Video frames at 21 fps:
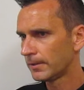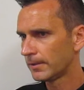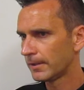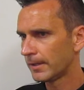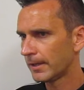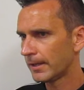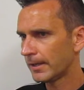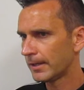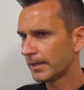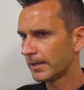
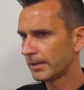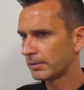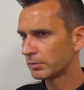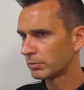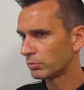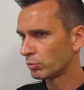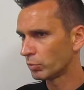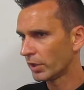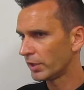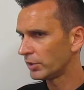Uh,
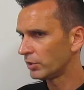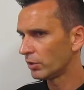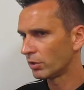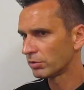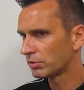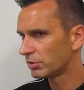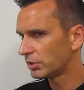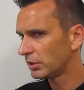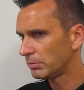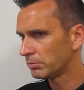we're a young
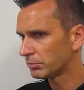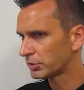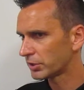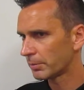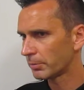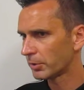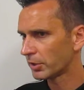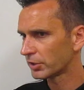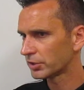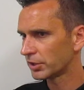team,
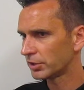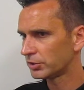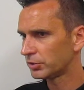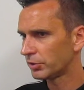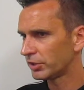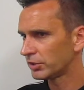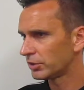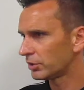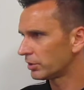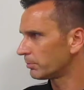similar
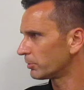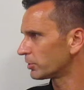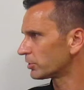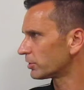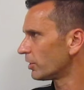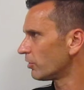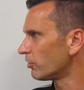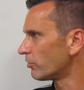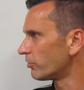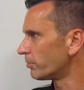situation to
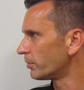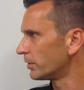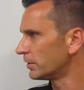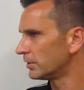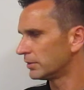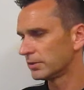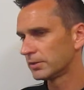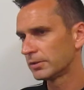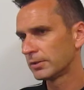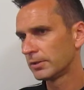myself,
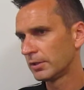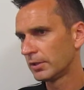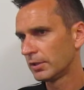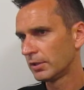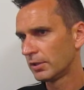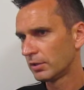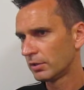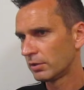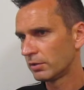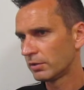and
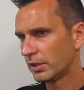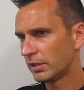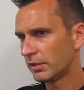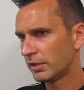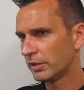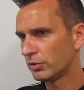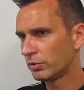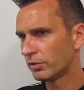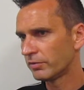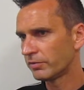they,
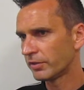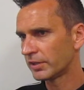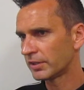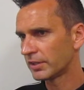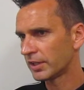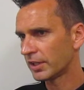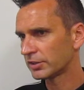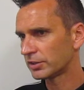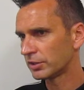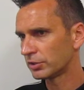they do a
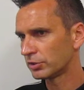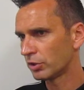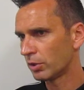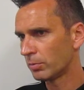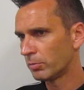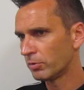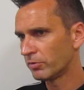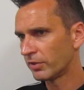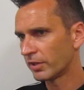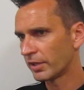fantastic
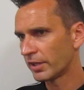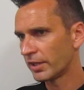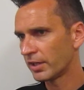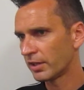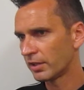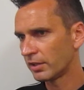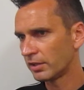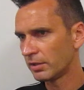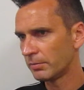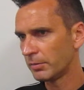job over there,
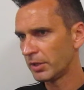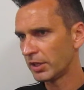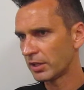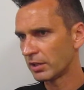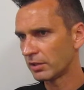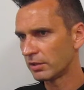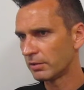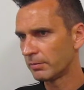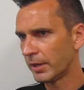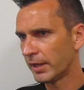and they make
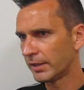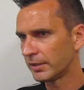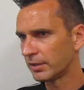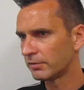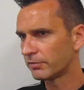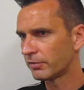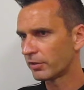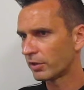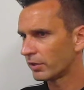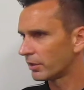it demanding
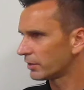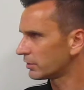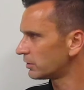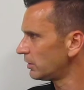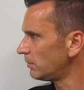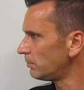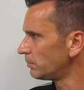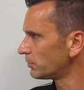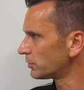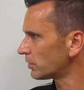for other
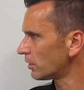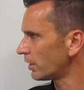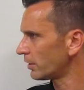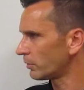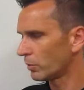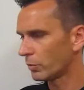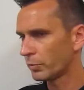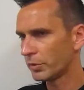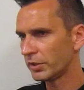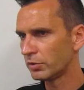teams, like
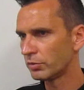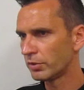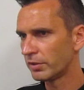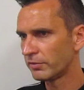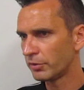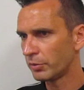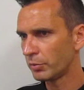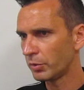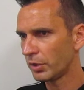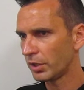what we do
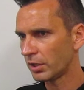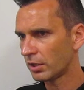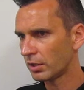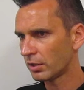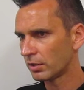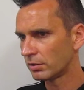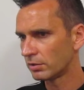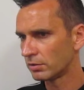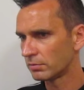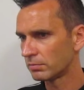every week,
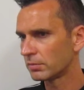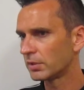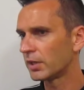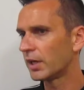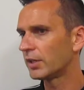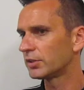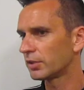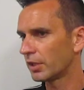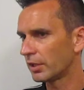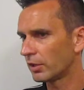and
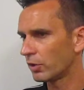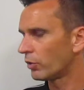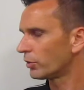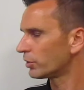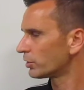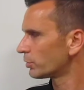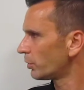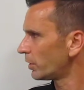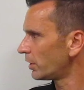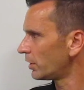guys like
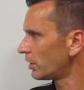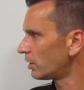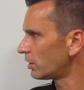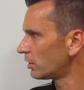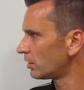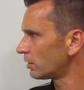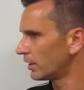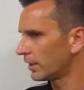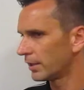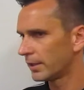Lawrence White
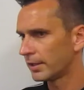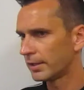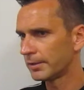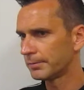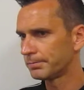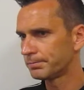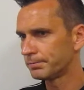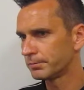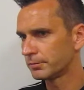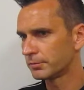uh,
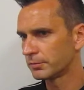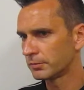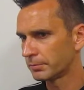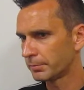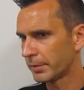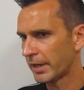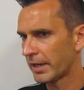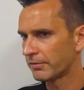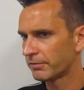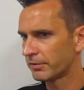
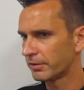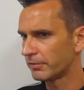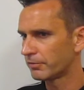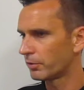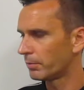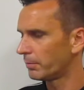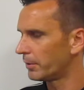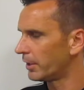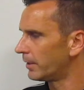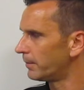benefit
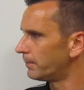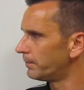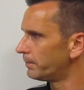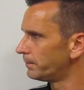from that.